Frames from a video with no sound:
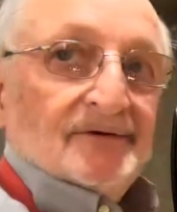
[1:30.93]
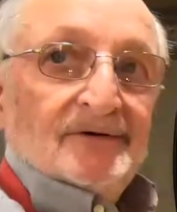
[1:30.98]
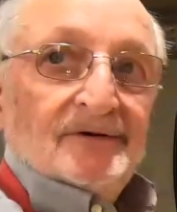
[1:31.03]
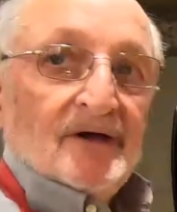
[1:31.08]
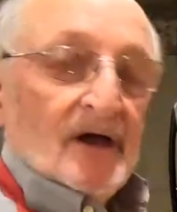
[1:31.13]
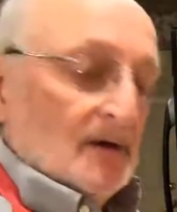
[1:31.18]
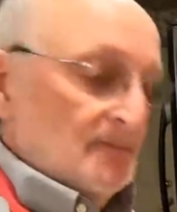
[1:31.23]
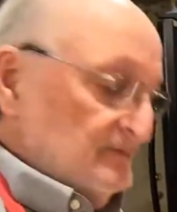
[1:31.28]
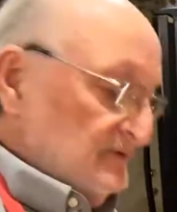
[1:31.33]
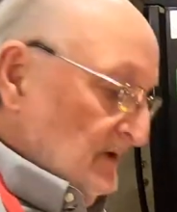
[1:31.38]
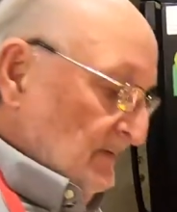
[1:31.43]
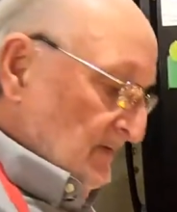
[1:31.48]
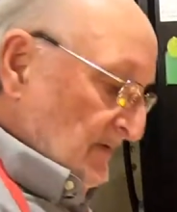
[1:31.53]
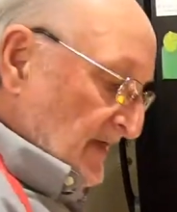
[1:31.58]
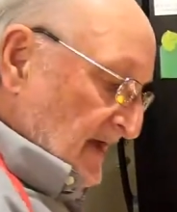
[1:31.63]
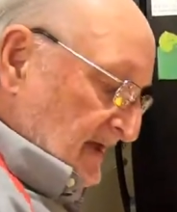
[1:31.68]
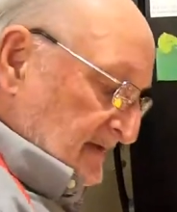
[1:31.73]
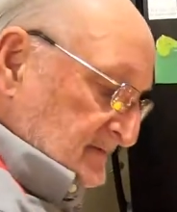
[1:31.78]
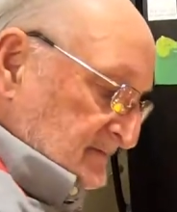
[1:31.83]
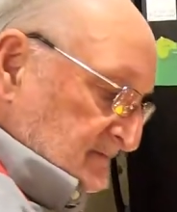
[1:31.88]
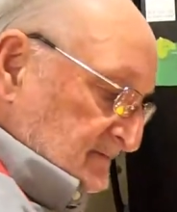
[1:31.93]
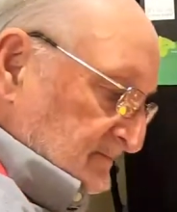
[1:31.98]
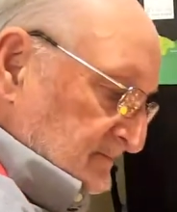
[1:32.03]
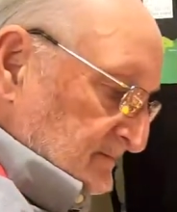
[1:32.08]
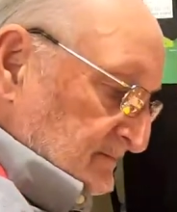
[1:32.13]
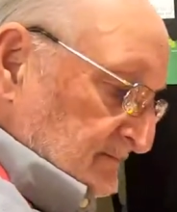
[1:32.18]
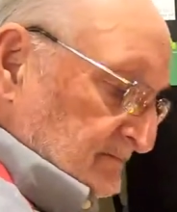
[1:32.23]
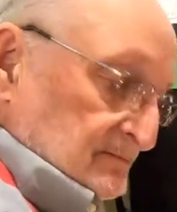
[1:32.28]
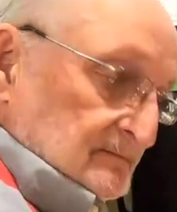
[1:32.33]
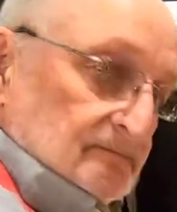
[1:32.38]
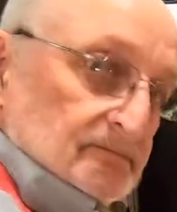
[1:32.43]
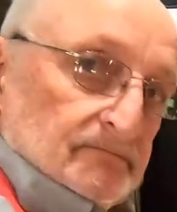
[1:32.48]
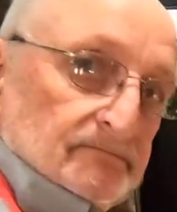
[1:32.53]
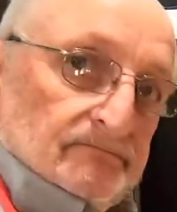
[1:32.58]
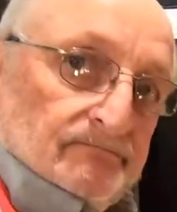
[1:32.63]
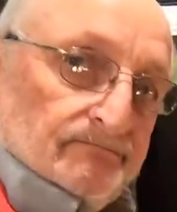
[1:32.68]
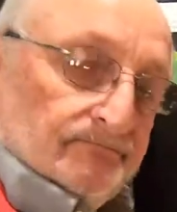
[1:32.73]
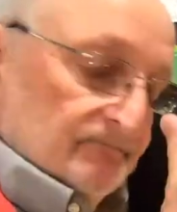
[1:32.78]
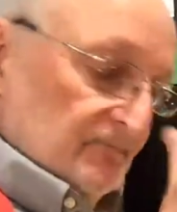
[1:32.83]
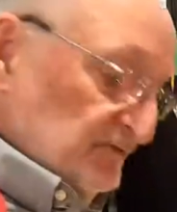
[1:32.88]
calm some of that
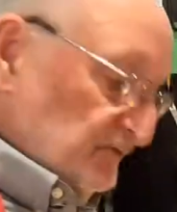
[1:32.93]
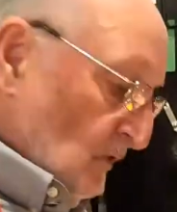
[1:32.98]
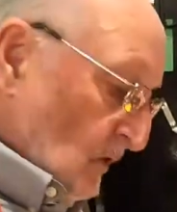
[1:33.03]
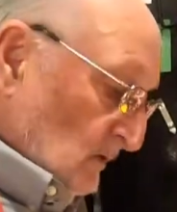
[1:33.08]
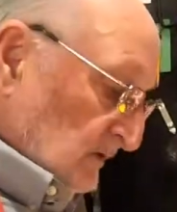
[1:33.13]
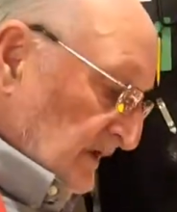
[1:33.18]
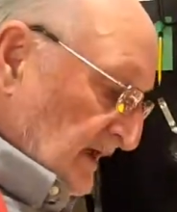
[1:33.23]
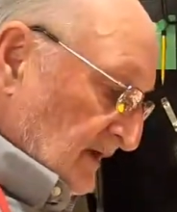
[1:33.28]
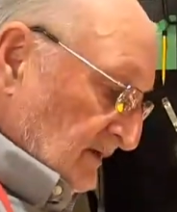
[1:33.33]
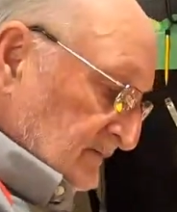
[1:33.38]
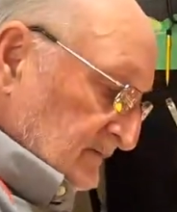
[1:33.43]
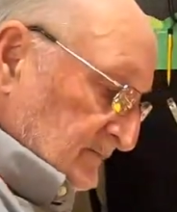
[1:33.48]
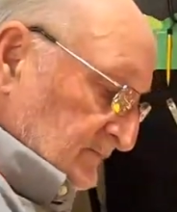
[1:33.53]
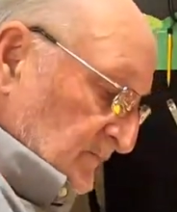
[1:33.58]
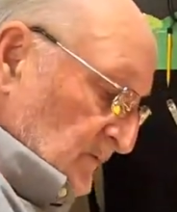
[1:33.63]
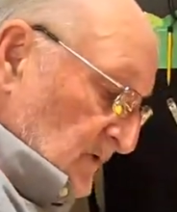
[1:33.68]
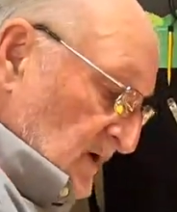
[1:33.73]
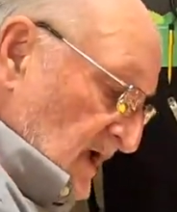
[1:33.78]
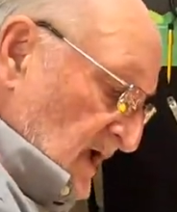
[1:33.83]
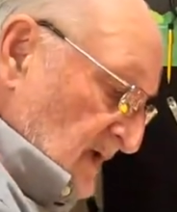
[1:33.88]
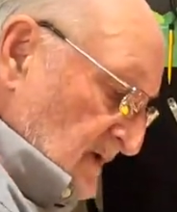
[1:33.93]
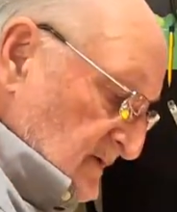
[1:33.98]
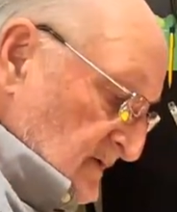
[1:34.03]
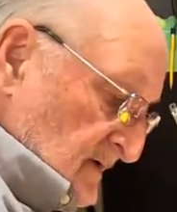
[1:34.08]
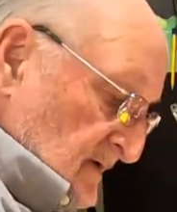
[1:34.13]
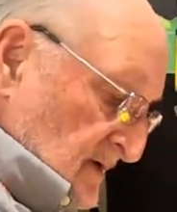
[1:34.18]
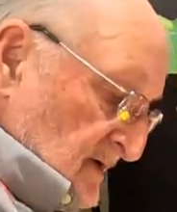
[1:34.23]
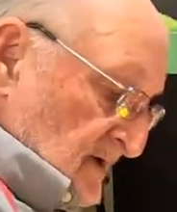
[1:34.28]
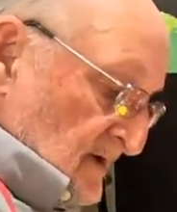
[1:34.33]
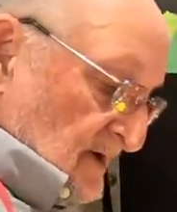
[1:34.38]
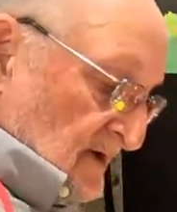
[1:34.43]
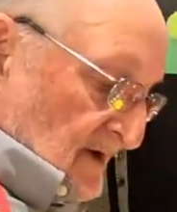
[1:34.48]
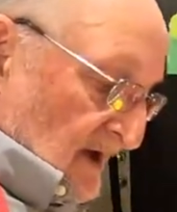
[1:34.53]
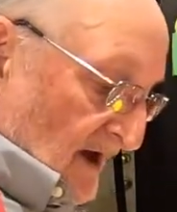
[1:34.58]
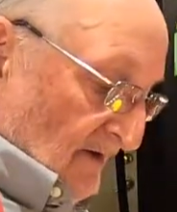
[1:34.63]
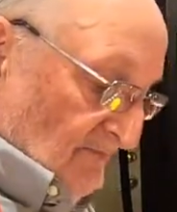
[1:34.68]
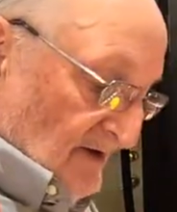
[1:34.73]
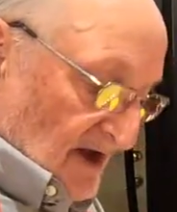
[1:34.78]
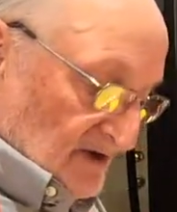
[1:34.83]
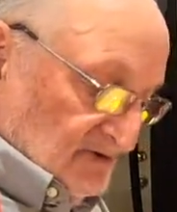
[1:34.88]
salt out. Okay.
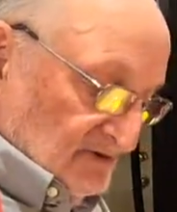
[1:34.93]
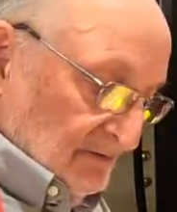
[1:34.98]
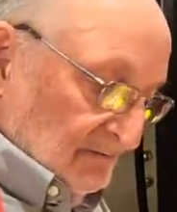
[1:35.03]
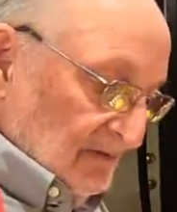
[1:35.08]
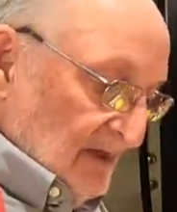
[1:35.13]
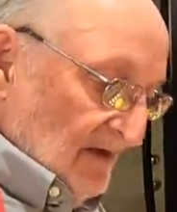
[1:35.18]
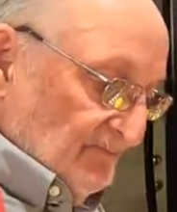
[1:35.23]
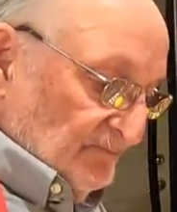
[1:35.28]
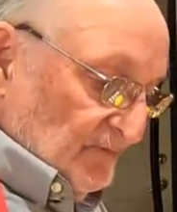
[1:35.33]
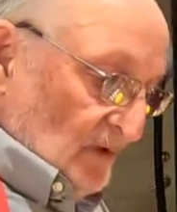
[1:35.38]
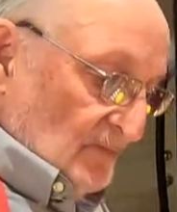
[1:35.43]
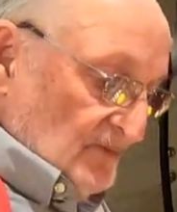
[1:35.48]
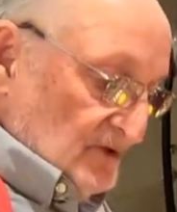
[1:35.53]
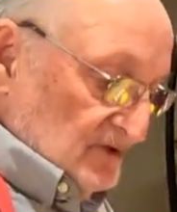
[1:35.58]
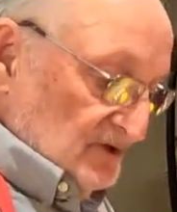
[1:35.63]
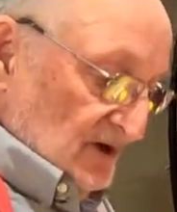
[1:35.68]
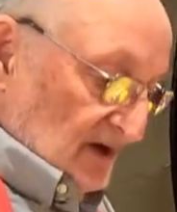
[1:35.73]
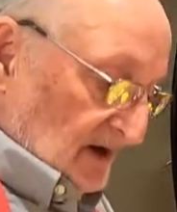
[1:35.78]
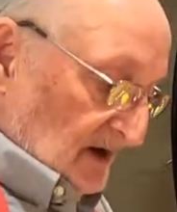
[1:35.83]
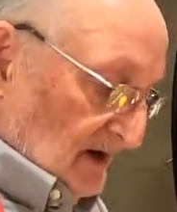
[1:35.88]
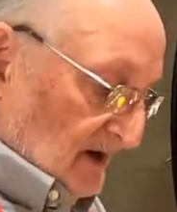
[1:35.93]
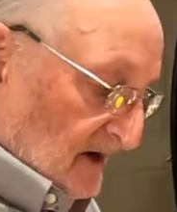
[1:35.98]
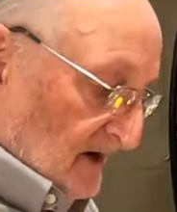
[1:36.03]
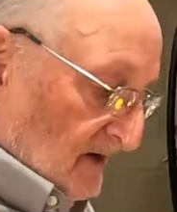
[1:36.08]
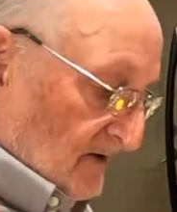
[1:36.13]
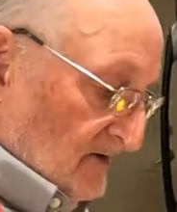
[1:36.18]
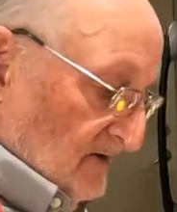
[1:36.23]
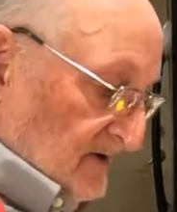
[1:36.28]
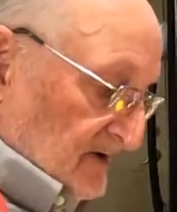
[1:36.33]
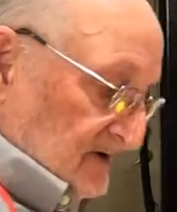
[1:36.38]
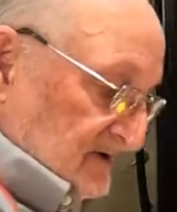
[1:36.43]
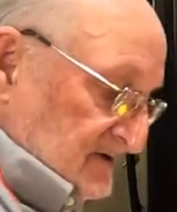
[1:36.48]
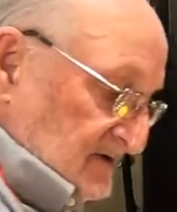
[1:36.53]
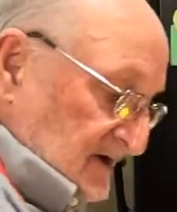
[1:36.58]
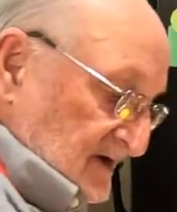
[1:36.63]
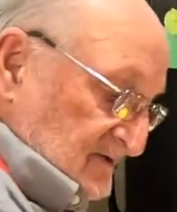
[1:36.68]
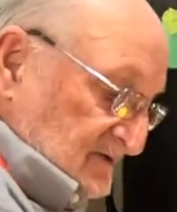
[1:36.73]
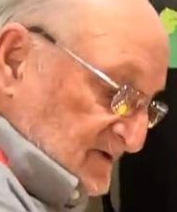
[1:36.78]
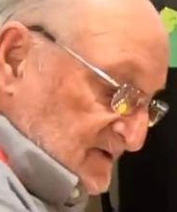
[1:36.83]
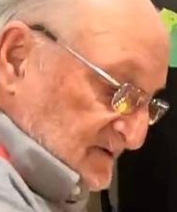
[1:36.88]
I've got some leftover chicken here. You can
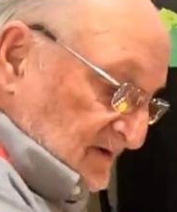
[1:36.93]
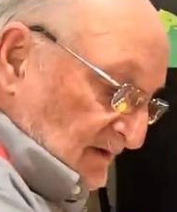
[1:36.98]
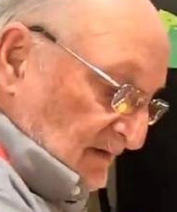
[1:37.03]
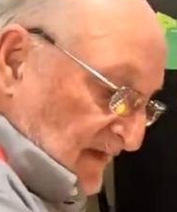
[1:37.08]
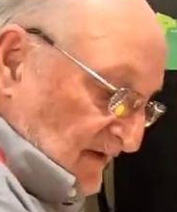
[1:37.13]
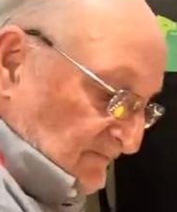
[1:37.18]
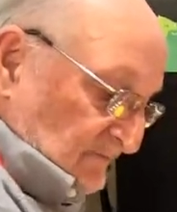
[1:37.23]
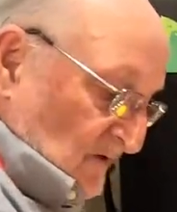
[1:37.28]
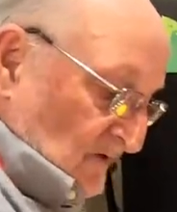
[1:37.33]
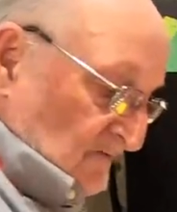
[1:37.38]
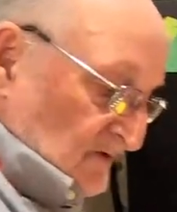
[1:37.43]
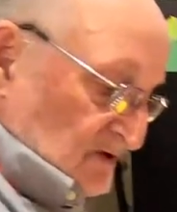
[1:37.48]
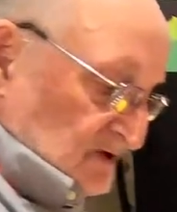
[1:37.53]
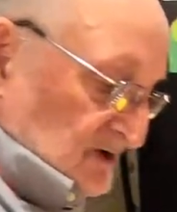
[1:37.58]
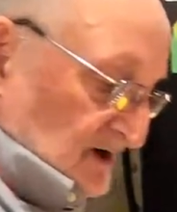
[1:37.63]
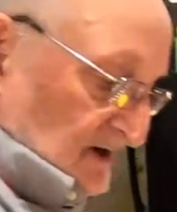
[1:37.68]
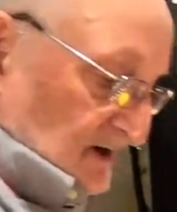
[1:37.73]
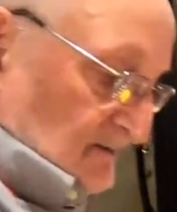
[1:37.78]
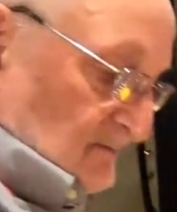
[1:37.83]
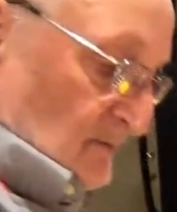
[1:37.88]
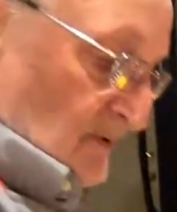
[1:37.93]
see it's just a leftover chicken